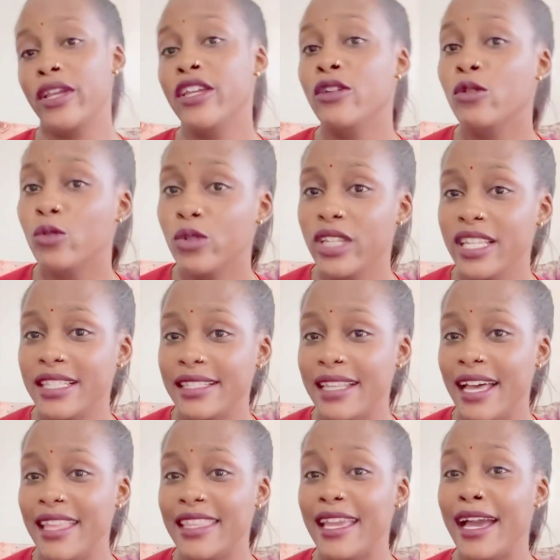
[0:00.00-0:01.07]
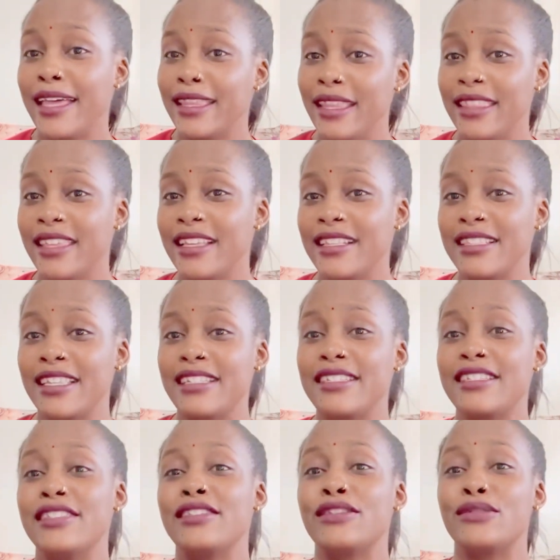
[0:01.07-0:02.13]
in Odisha, the other thing
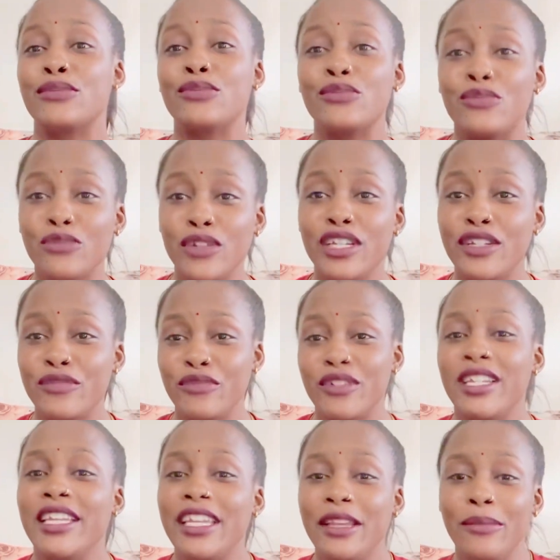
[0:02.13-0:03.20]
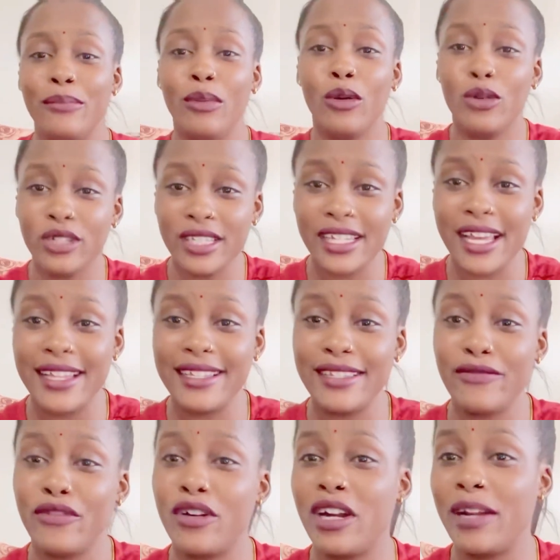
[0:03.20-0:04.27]
that is really important
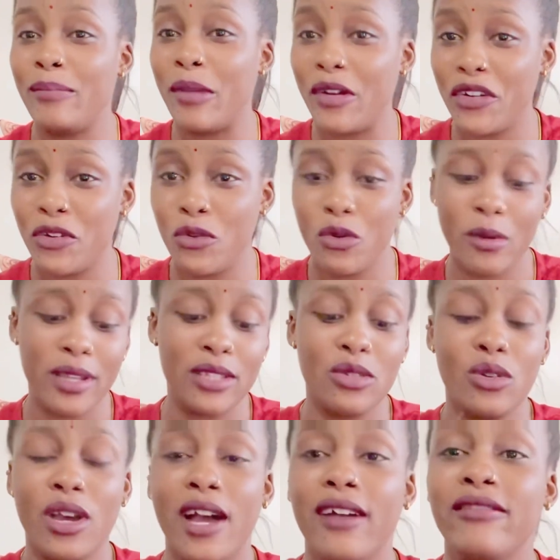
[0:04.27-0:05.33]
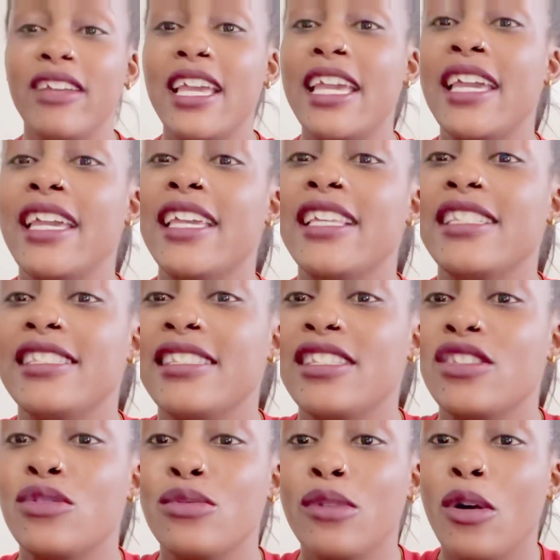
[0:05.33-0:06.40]
for a married woman to have is
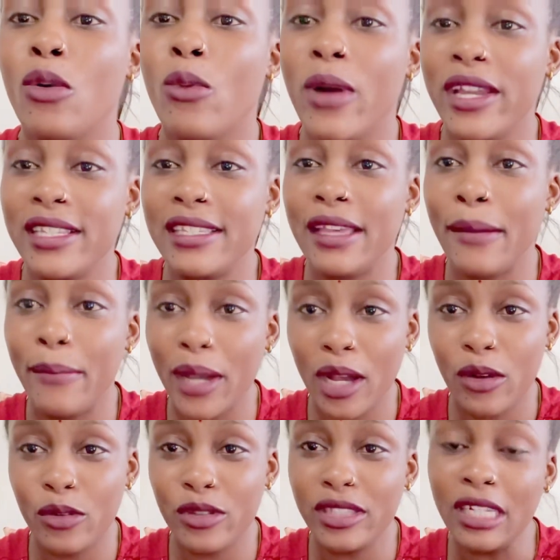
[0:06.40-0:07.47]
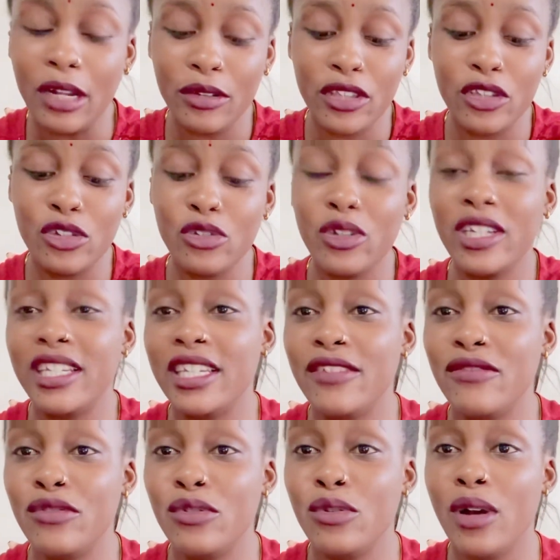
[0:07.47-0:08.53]
this white bangle. Now they usually
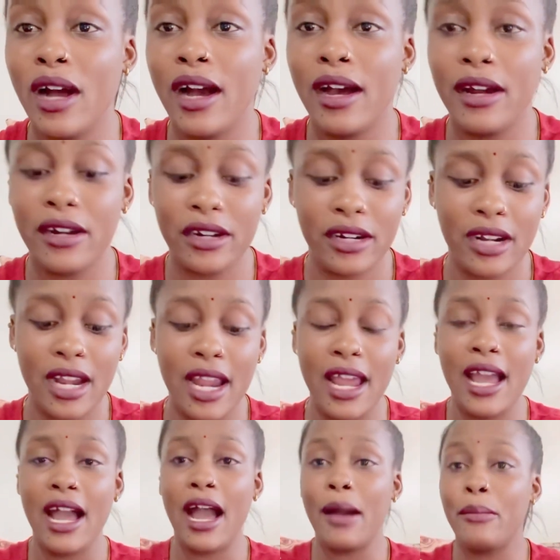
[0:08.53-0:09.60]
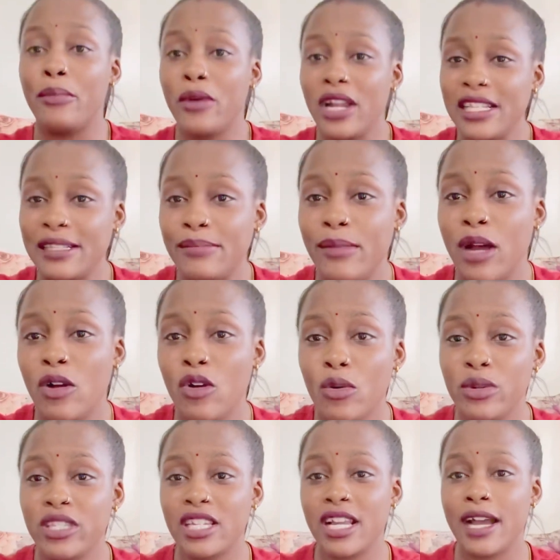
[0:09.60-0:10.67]
give you a brass bangle
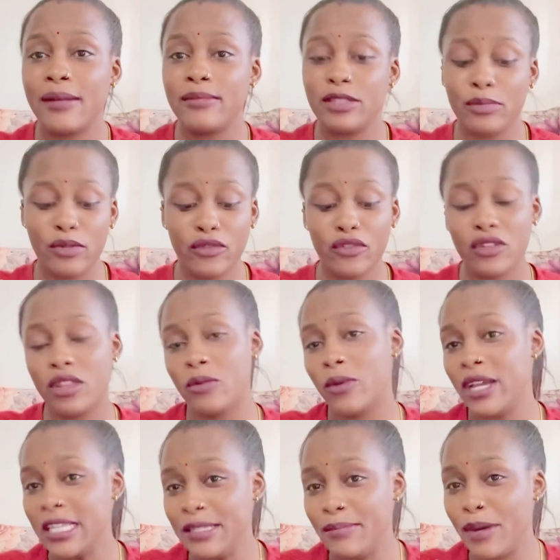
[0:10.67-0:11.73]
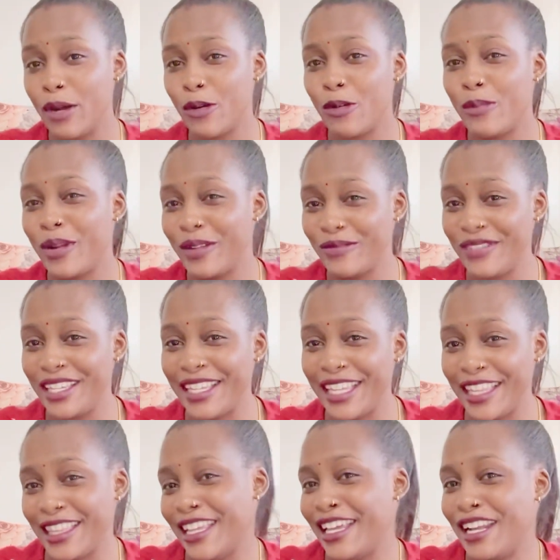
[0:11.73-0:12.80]
which comes before the white bangle, but I've
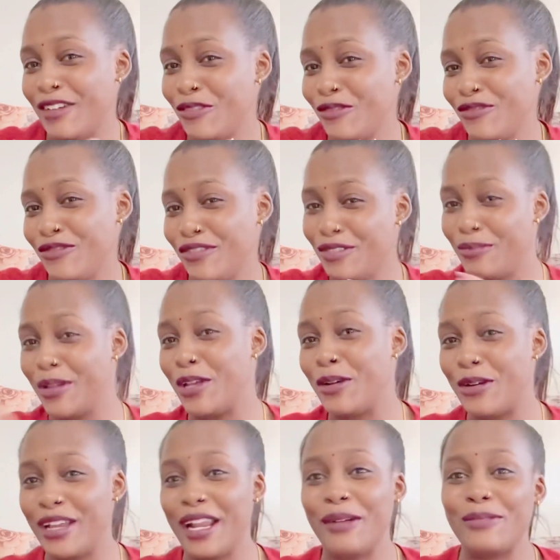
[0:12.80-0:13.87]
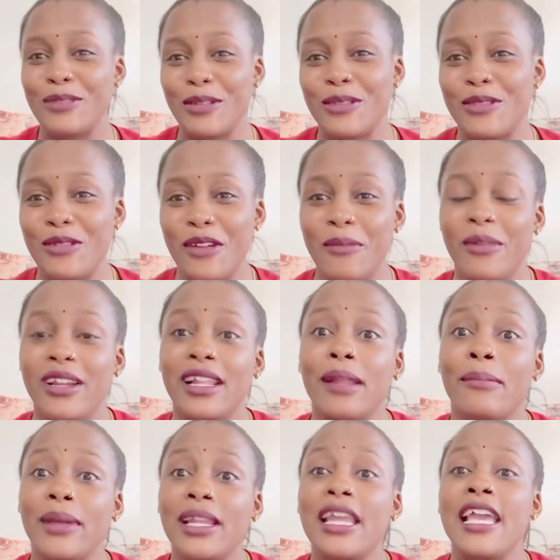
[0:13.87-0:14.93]
taken that off. Oh my god, I'm so sorry about
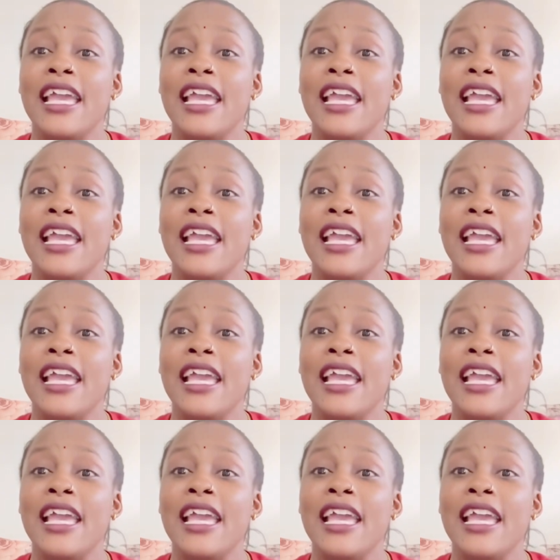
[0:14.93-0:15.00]
that. But